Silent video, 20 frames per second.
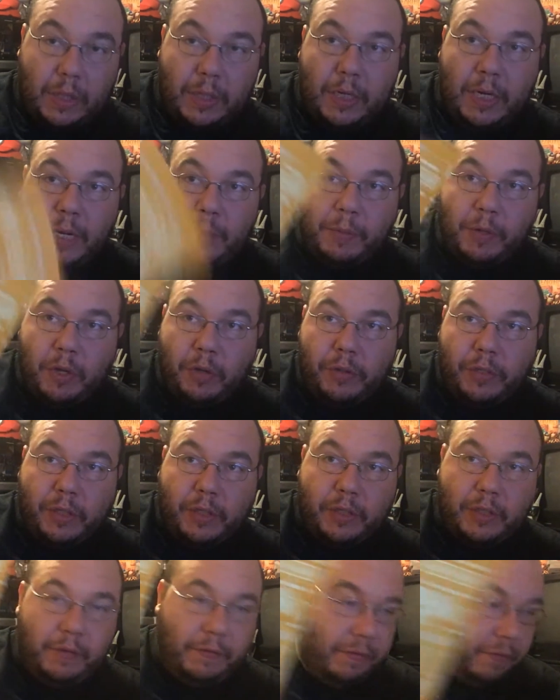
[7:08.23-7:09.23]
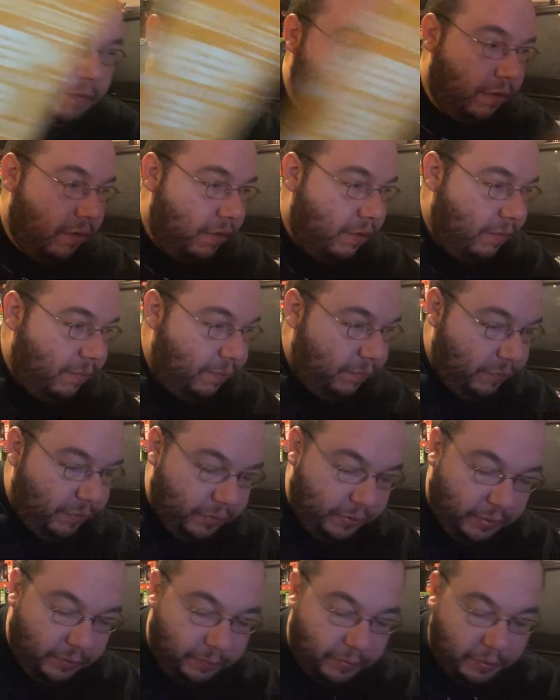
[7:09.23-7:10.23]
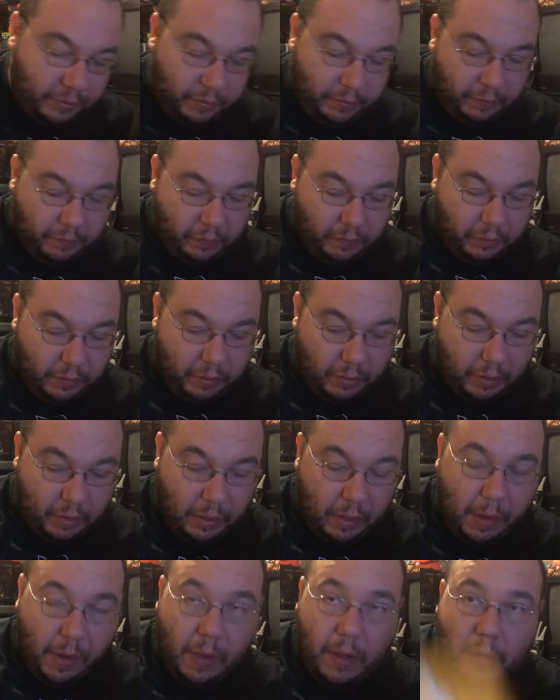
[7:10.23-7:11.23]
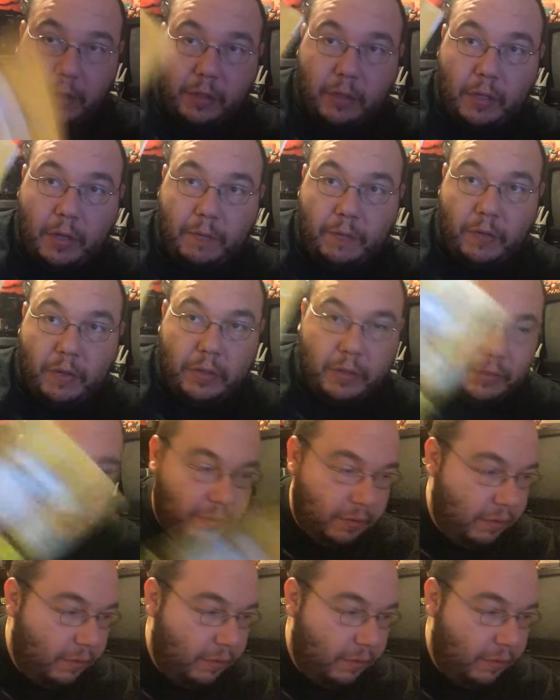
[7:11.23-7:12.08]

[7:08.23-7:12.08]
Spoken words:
Namco 64. Museum 64. Glover.